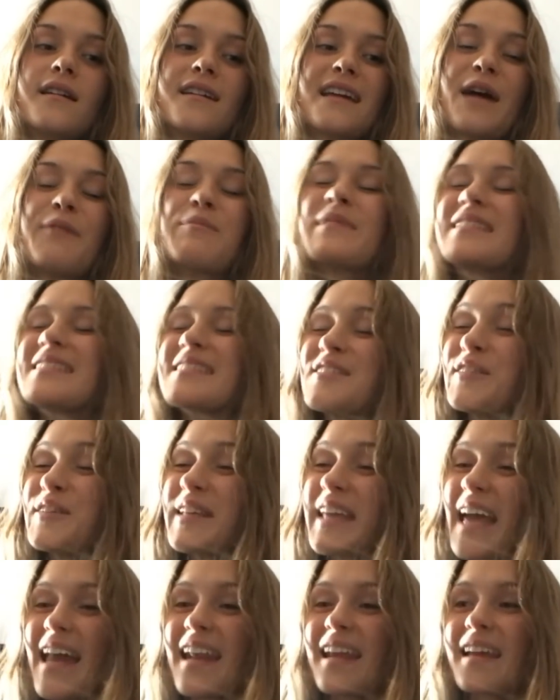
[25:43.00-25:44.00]
I'm still
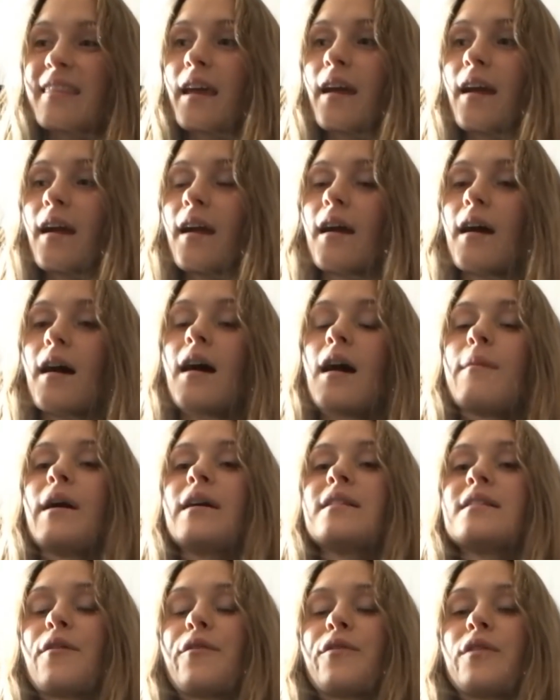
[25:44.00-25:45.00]
getting there. Um,
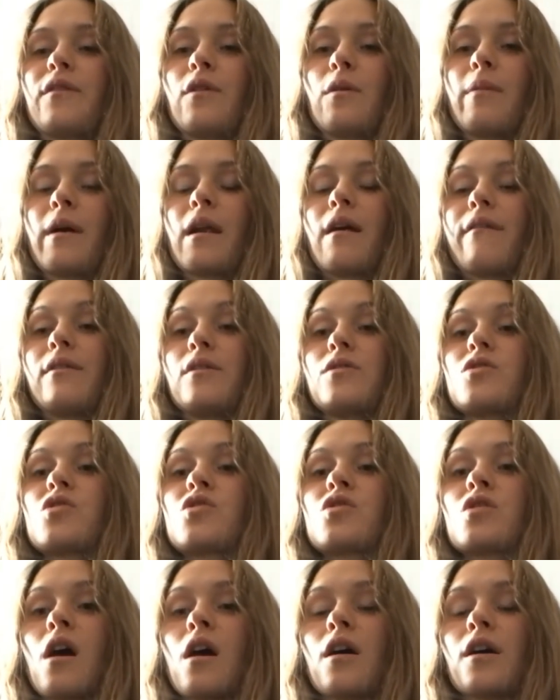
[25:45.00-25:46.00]
I definitely feel better. I feel
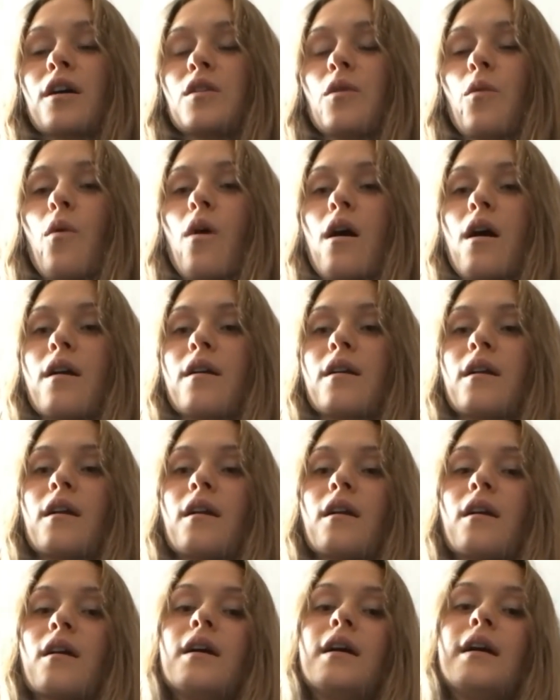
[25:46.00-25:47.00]
stronger in the
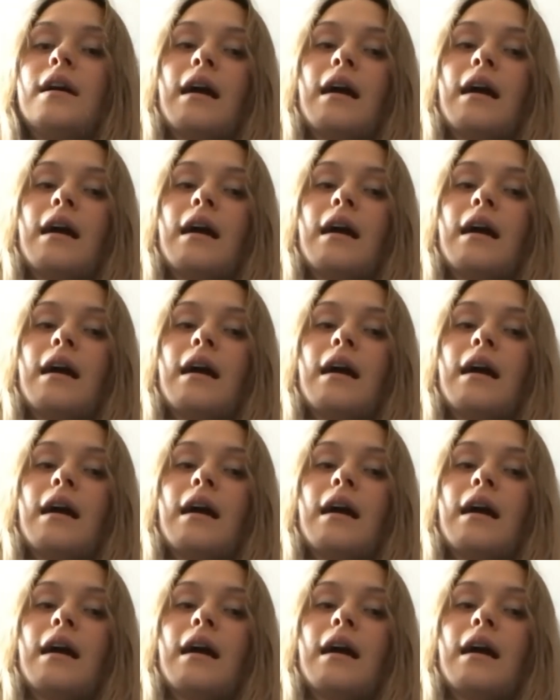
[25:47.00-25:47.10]
water.